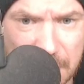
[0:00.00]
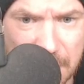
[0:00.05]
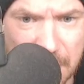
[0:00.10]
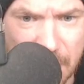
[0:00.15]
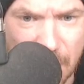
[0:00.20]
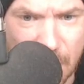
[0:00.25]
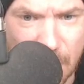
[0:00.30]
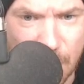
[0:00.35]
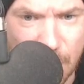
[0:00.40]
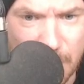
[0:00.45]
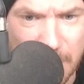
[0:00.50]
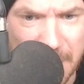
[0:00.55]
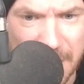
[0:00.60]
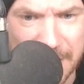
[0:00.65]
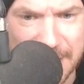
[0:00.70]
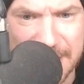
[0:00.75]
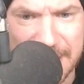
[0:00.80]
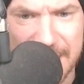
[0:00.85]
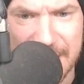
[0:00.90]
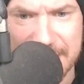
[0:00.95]
Oh
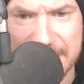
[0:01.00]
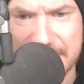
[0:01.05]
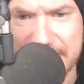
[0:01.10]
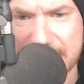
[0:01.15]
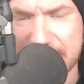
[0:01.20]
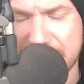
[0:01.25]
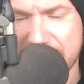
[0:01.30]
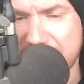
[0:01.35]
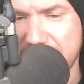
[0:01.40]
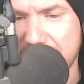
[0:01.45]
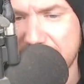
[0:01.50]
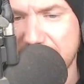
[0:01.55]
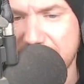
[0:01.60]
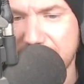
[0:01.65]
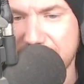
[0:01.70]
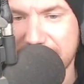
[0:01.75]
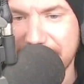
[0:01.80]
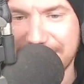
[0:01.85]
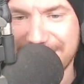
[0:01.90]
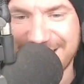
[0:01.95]
my yes.
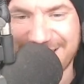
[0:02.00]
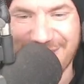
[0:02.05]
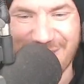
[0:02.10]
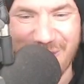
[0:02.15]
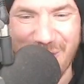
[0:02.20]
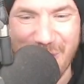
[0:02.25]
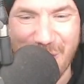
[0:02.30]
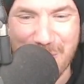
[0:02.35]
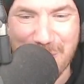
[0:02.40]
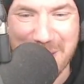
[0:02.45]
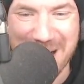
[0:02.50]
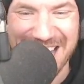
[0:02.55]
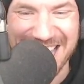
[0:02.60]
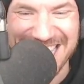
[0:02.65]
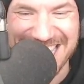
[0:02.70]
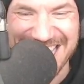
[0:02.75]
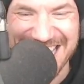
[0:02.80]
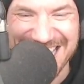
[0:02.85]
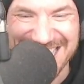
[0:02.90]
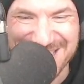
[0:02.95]
Oh my
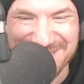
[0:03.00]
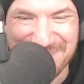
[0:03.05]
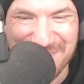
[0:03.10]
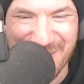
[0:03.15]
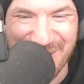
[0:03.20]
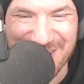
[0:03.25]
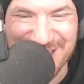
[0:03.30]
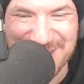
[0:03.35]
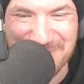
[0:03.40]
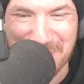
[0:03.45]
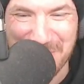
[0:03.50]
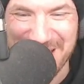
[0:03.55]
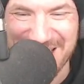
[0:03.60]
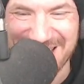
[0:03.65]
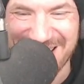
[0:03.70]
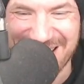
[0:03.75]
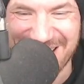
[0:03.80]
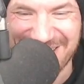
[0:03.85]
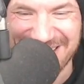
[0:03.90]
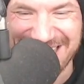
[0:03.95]
yes, boys.
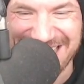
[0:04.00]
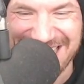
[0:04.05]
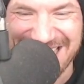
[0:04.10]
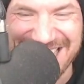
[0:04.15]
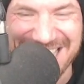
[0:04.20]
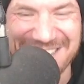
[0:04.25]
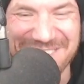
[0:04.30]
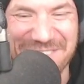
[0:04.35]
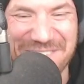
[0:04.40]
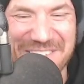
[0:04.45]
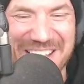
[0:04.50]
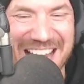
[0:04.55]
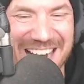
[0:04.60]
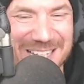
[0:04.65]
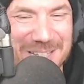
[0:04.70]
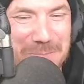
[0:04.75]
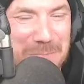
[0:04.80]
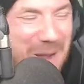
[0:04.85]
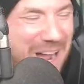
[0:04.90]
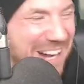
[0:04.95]
We are in
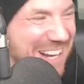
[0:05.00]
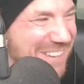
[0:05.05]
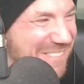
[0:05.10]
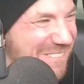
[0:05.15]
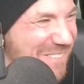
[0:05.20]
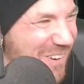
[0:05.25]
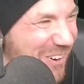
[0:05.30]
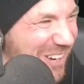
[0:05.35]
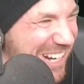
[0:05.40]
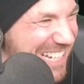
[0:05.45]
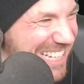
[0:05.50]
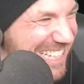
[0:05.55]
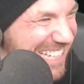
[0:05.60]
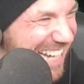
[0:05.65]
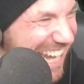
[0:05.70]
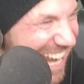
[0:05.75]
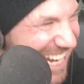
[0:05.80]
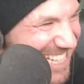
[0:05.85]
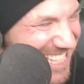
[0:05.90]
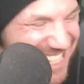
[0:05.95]
fact putting for it.
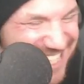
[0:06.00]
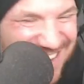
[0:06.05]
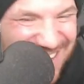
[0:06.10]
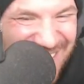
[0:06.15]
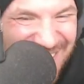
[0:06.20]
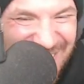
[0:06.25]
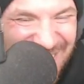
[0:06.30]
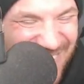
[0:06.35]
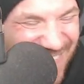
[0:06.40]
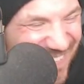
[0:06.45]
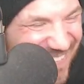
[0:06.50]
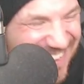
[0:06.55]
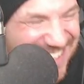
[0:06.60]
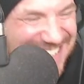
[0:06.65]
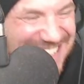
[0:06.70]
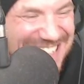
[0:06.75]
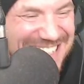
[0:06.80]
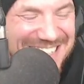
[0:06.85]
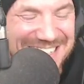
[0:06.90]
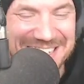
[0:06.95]
Let's go.
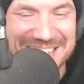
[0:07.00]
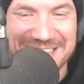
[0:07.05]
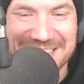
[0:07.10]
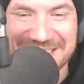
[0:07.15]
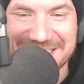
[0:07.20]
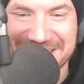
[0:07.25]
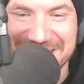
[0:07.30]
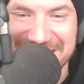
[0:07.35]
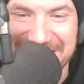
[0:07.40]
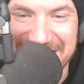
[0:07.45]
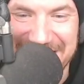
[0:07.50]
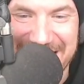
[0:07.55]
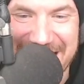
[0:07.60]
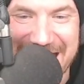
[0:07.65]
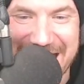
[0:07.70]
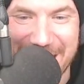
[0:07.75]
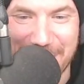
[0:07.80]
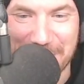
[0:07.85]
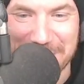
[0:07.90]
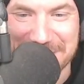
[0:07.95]

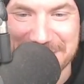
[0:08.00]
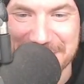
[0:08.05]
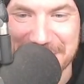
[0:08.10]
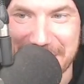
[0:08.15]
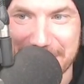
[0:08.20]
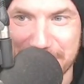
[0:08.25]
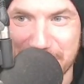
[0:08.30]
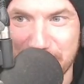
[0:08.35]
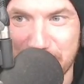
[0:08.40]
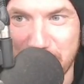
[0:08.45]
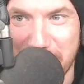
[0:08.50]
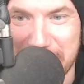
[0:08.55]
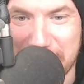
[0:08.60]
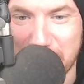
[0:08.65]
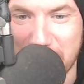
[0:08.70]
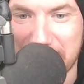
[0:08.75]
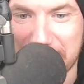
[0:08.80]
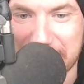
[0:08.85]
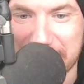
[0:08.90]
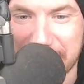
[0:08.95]
Now it's time to
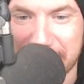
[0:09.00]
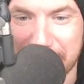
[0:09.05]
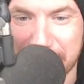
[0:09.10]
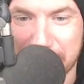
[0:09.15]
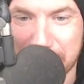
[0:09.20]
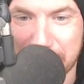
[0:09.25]
drain one here.